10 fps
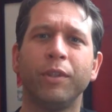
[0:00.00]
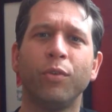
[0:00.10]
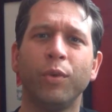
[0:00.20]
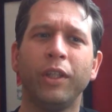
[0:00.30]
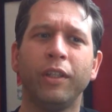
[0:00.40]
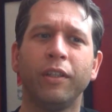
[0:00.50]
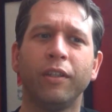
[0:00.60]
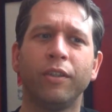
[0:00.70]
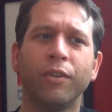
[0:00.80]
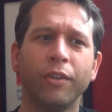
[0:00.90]
between
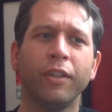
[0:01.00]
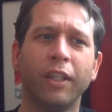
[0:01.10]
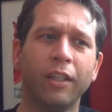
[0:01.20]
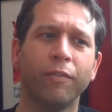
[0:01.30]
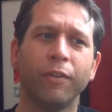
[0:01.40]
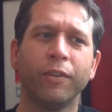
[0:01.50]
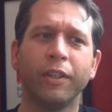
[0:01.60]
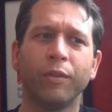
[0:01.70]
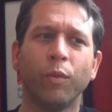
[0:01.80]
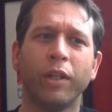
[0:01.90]
good and evil,
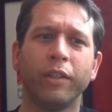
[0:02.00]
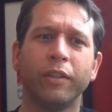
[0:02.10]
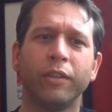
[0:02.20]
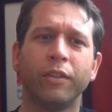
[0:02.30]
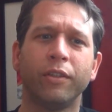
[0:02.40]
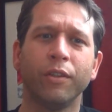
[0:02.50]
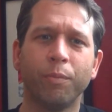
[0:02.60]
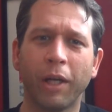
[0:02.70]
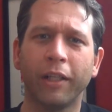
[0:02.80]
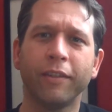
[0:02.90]
and what good
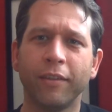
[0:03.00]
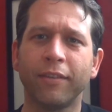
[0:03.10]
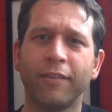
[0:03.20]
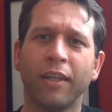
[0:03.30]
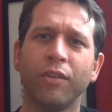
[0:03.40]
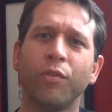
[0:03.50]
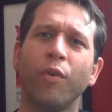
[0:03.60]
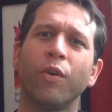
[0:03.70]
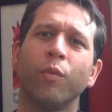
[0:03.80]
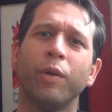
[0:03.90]
politics stands
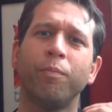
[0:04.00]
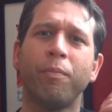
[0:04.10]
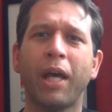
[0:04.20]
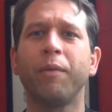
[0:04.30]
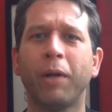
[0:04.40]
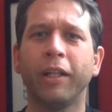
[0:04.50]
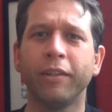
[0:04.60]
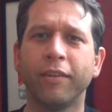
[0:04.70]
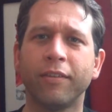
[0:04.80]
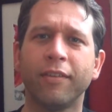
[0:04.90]
for and what bad
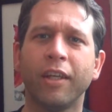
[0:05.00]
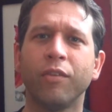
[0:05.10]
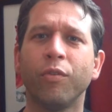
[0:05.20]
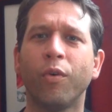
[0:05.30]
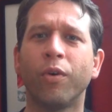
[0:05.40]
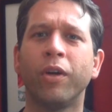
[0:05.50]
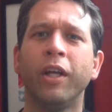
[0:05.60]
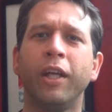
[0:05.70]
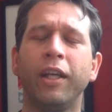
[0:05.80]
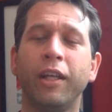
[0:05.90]
politics stands for
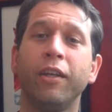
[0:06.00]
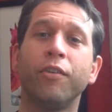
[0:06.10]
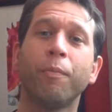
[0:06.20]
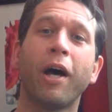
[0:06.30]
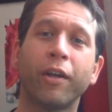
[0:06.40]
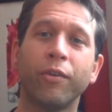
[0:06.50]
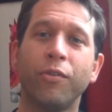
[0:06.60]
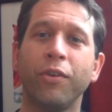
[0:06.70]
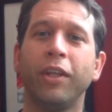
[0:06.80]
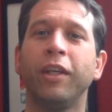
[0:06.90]
in a
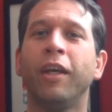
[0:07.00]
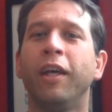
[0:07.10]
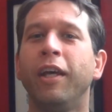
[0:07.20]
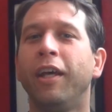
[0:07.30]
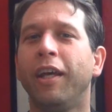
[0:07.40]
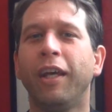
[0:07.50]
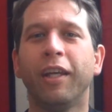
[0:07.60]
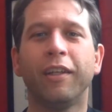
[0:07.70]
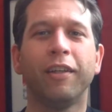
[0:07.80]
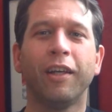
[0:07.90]
democracy.
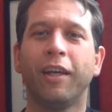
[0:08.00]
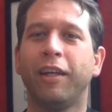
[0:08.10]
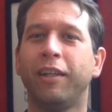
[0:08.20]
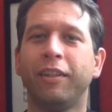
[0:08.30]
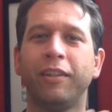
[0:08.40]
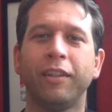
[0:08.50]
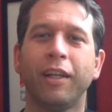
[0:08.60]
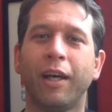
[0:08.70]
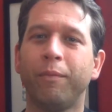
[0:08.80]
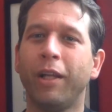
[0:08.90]
And
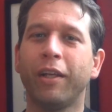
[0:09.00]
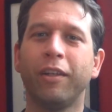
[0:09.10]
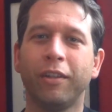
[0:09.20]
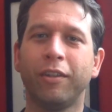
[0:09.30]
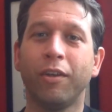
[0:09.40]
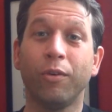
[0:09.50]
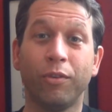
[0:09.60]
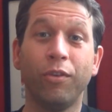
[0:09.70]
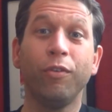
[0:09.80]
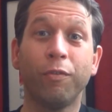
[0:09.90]
I'm not going to go
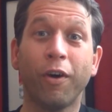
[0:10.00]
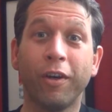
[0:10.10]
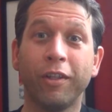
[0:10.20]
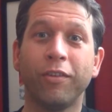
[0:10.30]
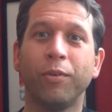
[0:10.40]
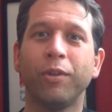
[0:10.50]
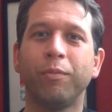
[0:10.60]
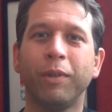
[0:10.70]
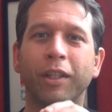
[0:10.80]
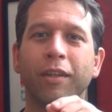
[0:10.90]
too far into it
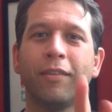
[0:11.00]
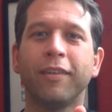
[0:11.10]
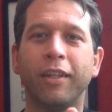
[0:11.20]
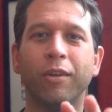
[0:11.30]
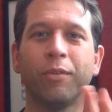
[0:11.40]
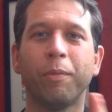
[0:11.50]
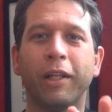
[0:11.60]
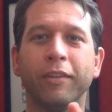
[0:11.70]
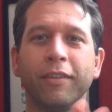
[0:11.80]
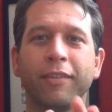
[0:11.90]
because I know
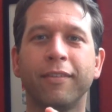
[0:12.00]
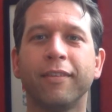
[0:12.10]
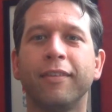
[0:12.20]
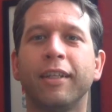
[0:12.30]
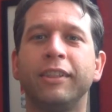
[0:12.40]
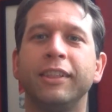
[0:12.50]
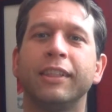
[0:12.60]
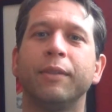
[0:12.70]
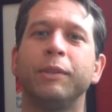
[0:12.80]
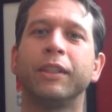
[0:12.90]
politics is a touchy
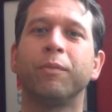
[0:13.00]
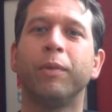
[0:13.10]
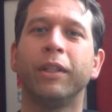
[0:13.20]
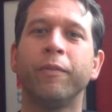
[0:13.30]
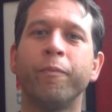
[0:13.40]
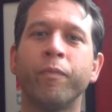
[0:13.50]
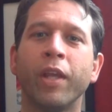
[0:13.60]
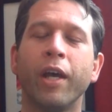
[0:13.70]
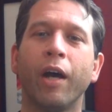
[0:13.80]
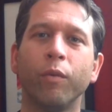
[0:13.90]
subject, but
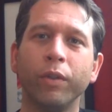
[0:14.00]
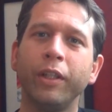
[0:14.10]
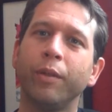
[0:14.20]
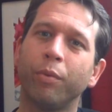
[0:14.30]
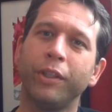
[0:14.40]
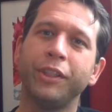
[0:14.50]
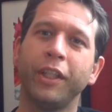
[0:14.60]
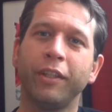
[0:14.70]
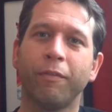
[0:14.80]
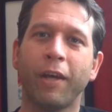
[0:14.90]
I really
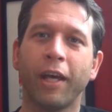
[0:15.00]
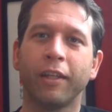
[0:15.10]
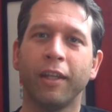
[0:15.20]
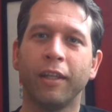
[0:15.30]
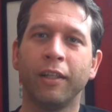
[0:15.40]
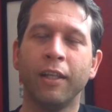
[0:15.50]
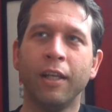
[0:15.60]
appreciate the fact that